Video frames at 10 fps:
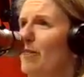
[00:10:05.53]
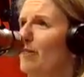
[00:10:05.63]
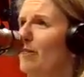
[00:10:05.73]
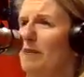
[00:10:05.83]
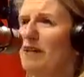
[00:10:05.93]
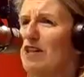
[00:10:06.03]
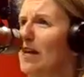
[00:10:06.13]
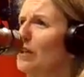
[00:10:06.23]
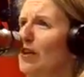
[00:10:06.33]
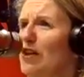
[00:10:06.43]
maybe take
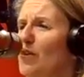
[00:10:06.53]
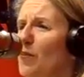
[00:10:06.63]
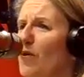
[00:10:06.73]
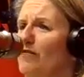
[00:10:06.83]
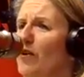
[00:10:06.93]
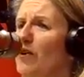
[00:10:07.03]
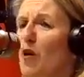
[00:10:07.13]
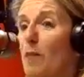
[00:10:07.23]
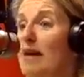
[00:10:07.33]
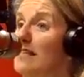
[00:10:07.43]
a look at your portfolio,
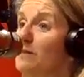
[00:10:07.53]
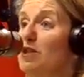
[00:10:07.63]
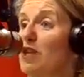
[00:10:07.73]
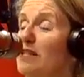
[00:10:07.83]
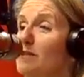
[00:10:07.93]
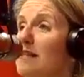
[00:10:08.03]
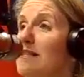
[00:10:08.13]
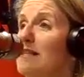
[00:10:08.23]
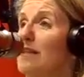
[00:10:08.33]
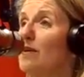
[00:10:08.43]
make some
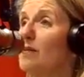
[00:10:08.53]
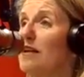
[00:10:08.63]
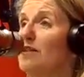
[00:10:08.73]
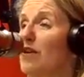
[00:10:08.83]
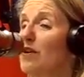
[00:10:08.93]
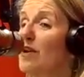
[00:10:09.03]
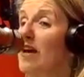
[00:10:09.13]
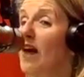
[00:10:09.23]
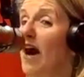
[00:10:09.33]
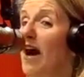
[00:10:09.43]
adjustments, based on
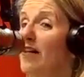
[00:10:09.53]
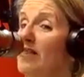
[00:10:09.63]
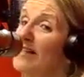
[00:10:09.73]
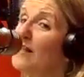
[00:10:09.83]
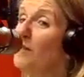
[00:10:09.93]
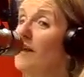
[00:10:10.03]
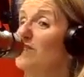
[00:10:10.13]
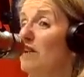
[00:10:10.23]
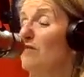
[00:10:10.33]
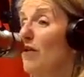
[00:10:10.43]
things that might have
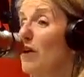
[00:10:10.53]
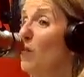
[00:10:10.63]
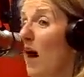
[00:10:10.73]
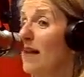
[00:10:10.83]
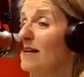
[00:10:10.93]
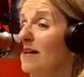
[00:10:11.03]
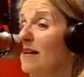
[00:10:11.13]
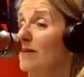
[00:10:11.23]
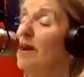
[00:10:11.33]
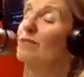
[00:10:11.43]
done very well.
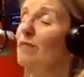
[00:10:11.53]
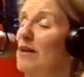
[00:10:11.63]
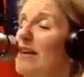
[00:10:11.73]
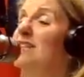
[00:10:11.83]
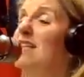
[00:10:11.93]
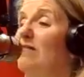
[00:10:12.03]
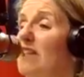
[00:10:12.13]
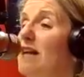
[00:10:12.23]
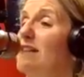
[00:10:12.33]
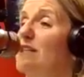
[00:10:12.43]
Well, we didn't have a
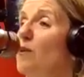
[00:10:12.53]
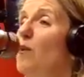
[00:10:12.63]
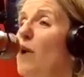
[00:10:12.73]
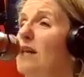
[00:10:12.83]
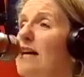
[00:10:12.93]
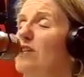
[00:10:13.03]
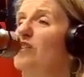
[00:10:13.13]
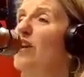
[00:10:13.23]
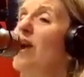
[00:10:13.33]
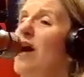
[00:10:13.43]
lot of things that went well last
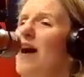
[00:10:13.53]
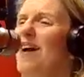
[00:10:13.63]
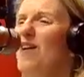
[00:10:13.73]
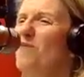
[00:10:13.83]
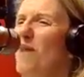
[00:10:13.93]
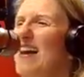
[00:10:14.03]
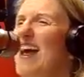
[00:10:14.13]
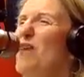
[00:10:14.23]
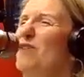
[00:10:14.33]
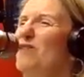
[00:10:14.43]
year,
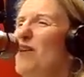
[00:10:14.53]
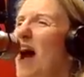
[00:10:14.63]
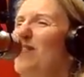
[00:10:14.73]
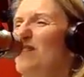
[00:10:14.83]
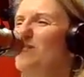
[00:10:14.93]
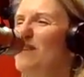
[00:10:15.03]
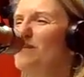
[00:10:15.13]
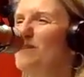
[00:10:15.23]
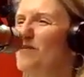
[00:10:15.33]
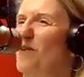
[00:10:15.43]
but if you had the
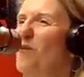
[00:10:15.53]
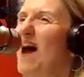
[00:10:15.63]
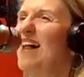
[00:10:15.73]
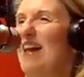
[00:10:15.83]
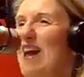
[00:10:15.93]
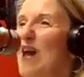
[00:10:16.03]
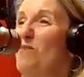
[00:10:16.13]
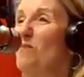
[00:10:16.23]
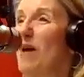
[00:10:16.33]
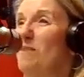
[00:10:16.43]
investments for a while,
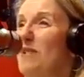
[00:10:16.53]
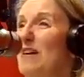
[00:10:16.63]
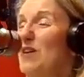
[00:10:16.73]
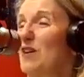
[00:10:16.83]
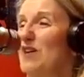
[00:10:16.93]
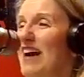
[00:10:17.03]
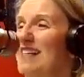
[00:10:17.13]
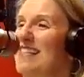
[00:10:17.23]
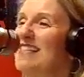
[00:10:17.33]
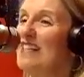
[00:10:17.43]
it might be a good
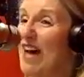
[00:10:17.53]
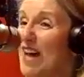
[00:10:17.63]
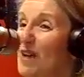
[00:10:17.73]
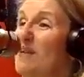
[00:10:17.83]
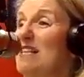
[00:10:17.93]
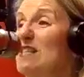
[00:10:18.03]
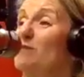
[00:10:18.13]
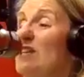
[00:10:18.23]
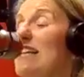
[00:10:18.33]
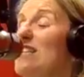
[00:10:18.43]
idea to kind of make some
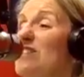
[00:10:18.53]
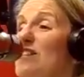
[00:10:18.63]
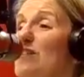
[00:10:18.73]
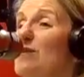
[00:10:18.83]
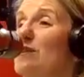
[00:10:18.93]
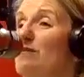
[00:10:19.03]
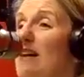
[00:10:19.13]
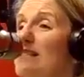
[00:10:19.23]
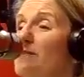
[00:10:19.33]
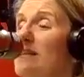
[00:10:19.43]
changes in those
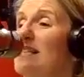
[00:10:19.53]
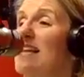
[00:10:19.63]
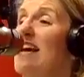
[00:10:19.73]
investments